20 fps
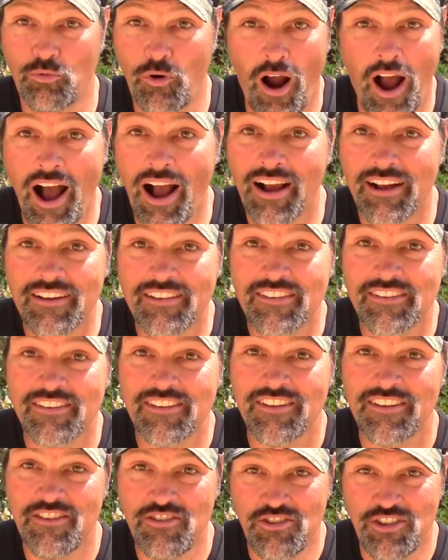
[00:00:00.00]

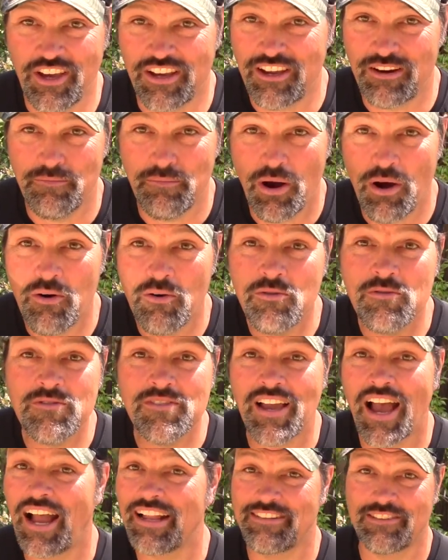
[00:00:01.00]
Rocks, chicken
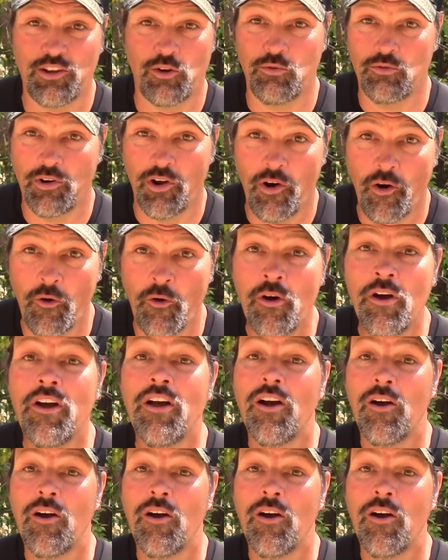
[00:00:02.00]
bones, don't know.